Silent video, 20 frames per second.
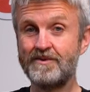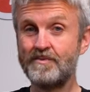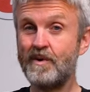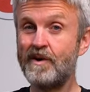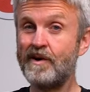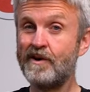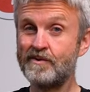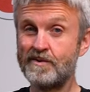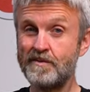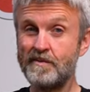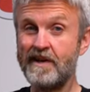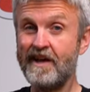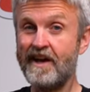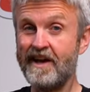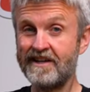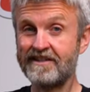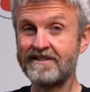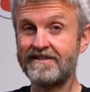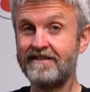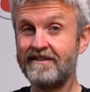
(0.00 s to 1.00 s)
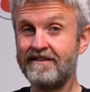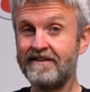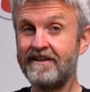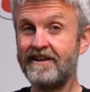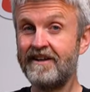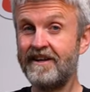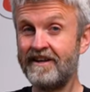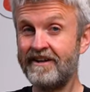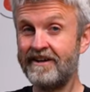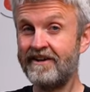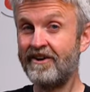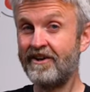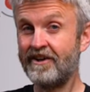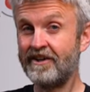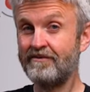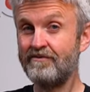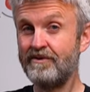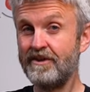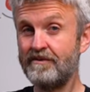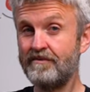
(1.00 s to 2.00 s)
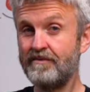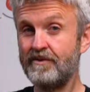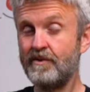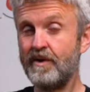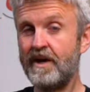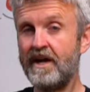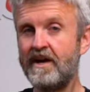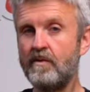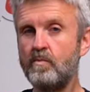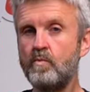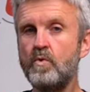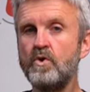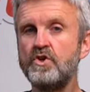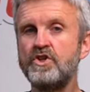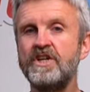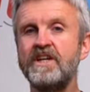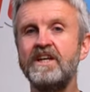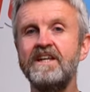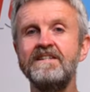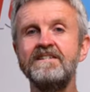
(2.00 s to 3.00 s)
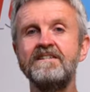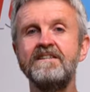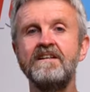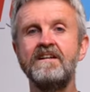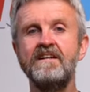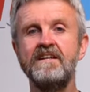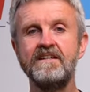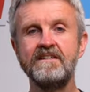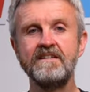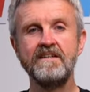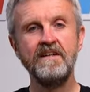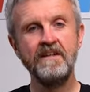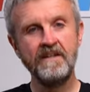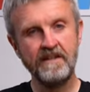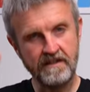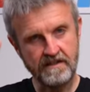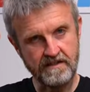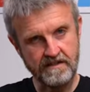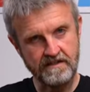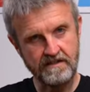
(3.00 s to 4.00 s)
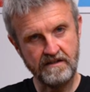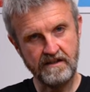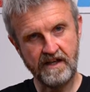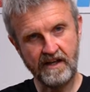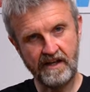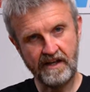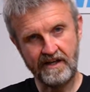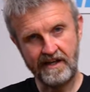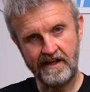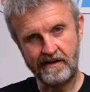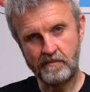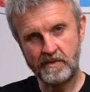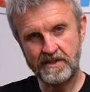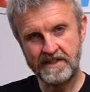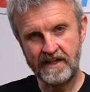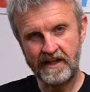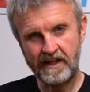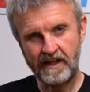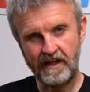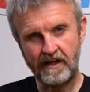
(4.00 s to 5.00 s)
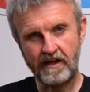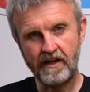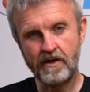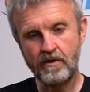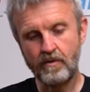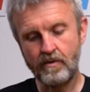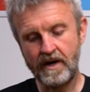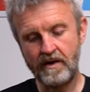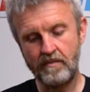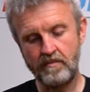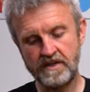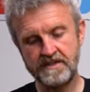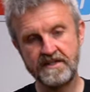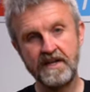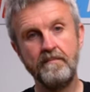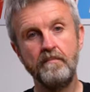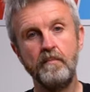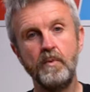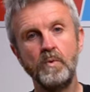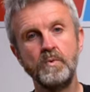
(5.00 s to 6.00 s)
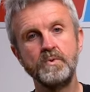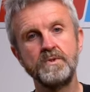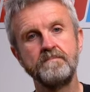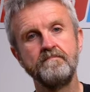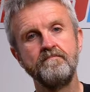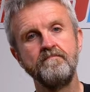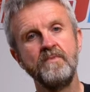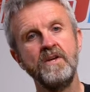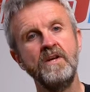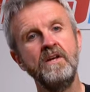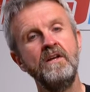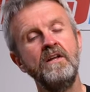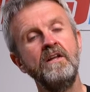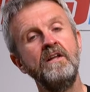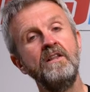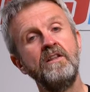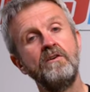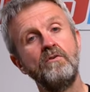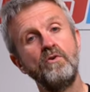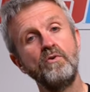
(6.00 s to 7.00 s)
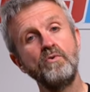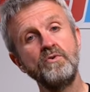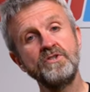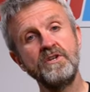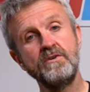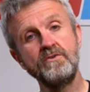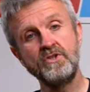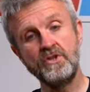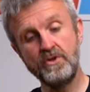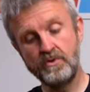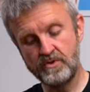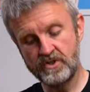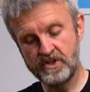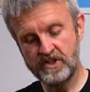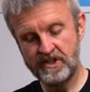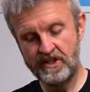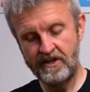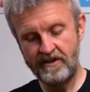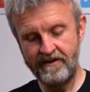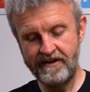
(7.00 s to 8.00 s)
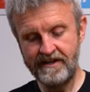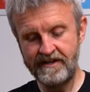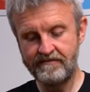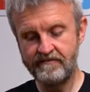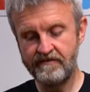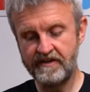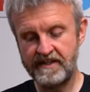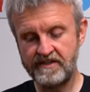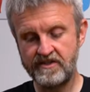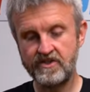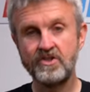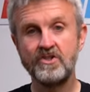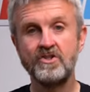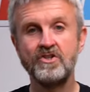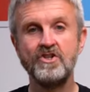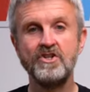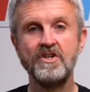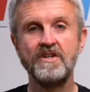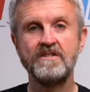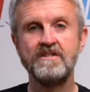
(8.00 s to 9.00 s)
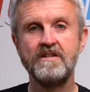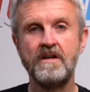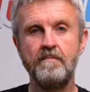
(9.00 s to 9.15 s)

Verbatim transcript: as well to be excellent and I could really feel air whooshing into the lid and circulating particularly around my temples. There are also two sliding vents just